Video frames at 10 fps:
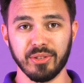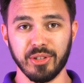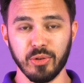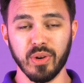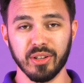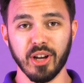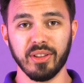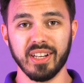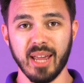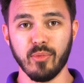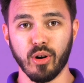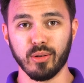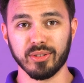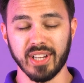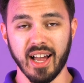you will know the name
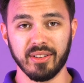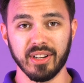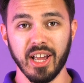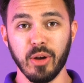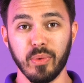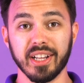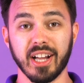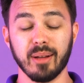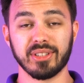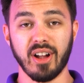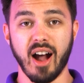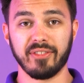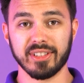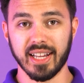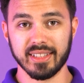Orosound when it comes to
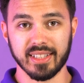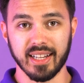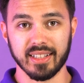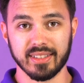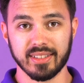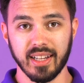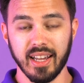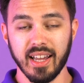office headsets.